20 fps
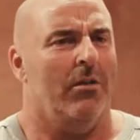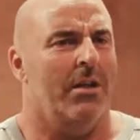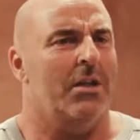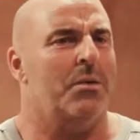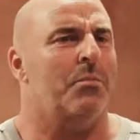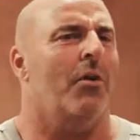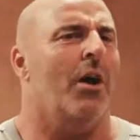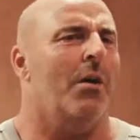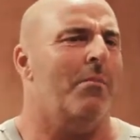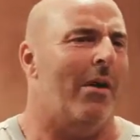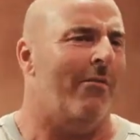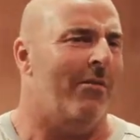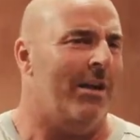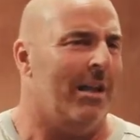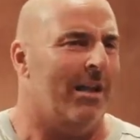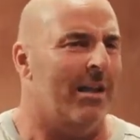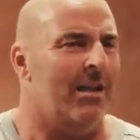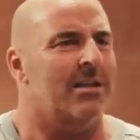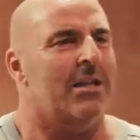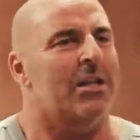There's
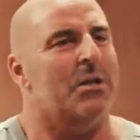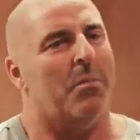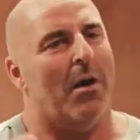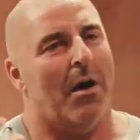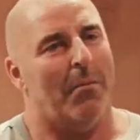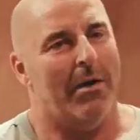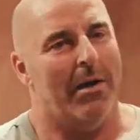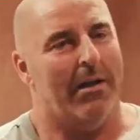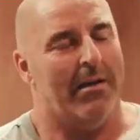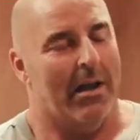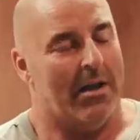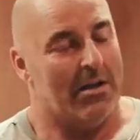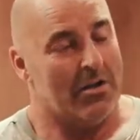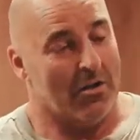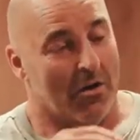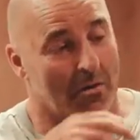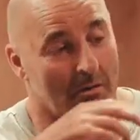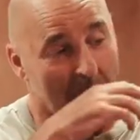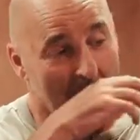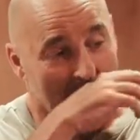primarily this, there's primarily that.
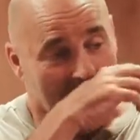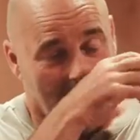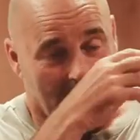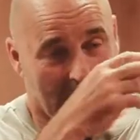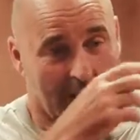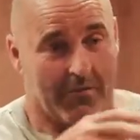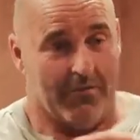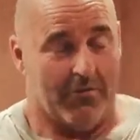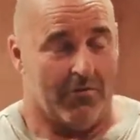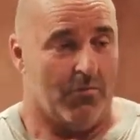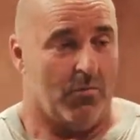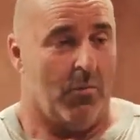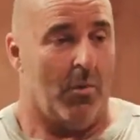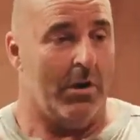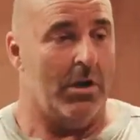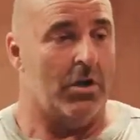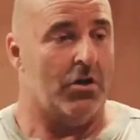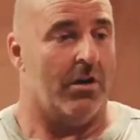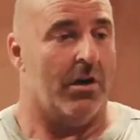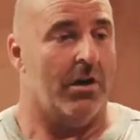So what
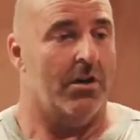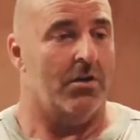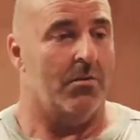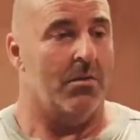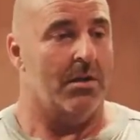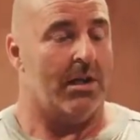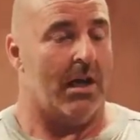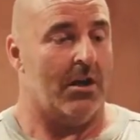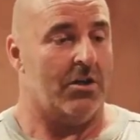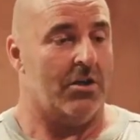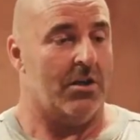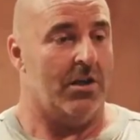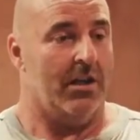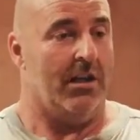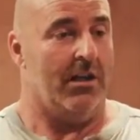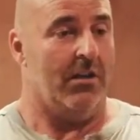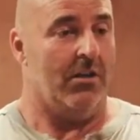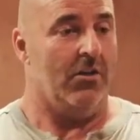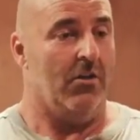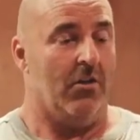we try and do is
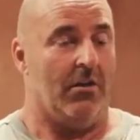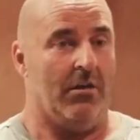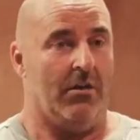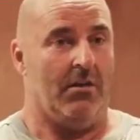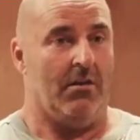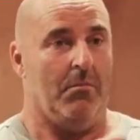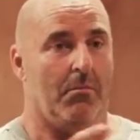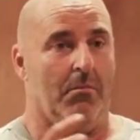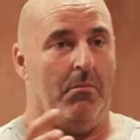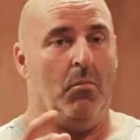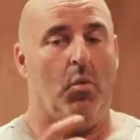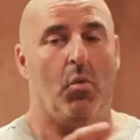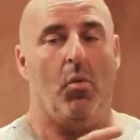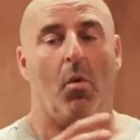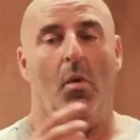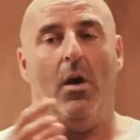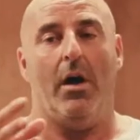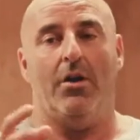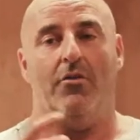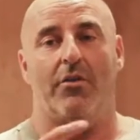actually look at the more
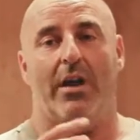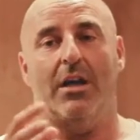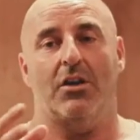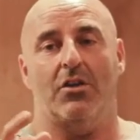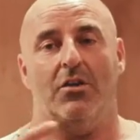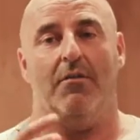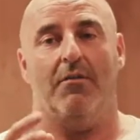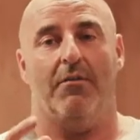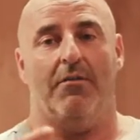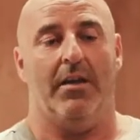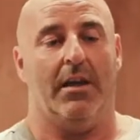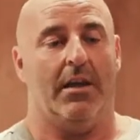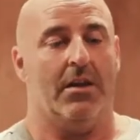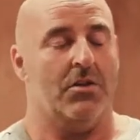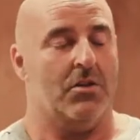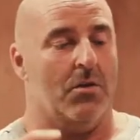wide ranging of figures.